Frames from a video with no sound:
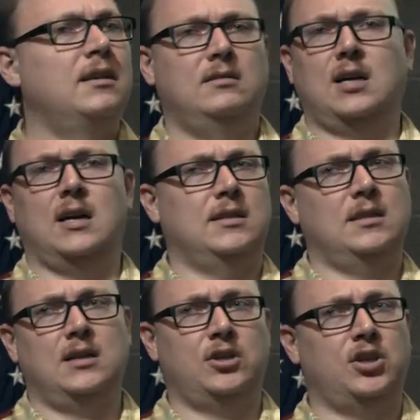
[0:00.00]
tons and
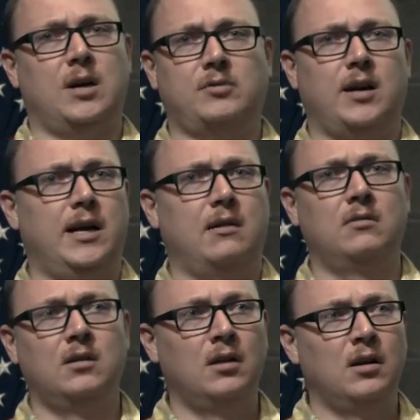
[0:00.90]
tons of jobs right now
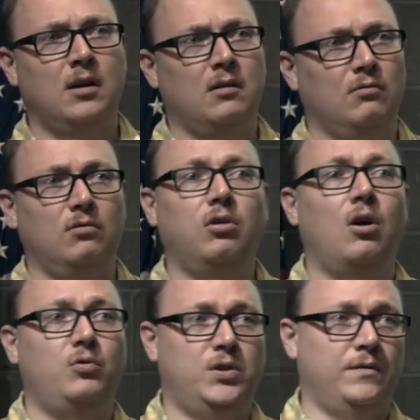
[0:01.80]

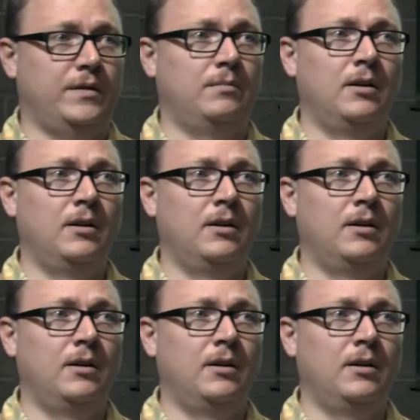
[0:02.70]
loads of them.